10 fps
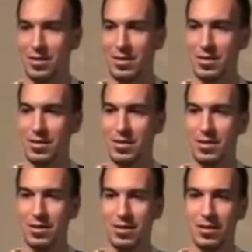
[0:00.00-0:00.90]

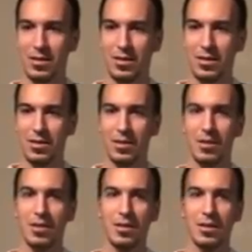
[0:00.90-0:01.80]

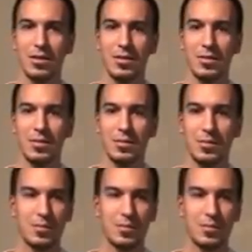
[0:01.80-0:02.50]
[no speech]